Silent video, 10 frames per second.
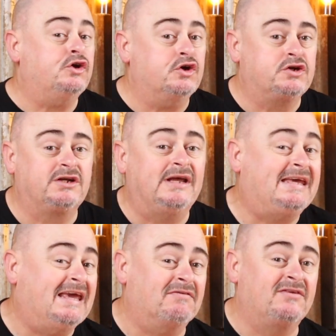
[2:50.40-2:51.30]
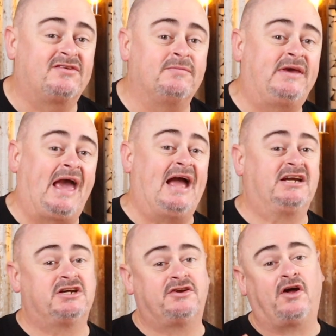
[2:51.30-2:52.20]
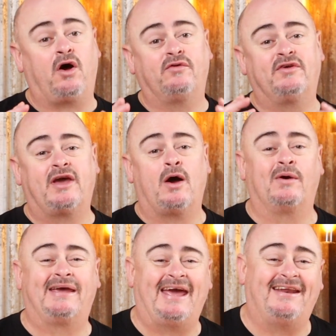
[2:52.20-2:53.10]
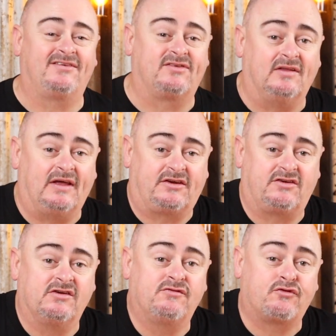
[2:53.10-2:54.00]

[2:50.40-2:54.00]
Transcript: Usually given some cash and told to go and get a selection of